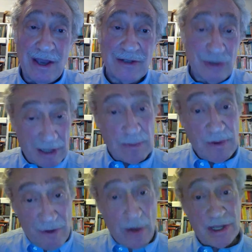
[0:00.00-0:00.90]
you have to
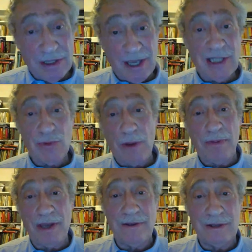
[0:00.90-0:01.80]
be very intense while
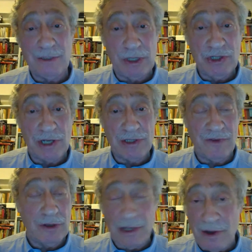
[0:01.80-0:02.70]
playing speed chess.
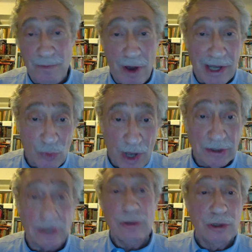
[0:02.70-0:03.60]
If you let your mind
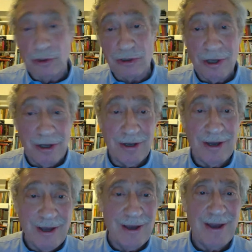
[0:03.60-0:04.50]
wander, you lose.
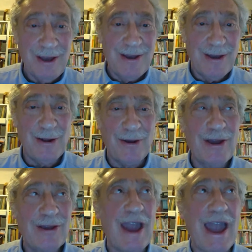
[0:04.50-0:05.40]

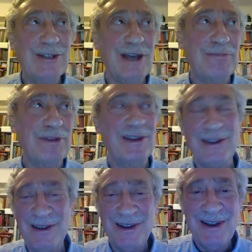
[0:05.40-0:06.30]
You hang something.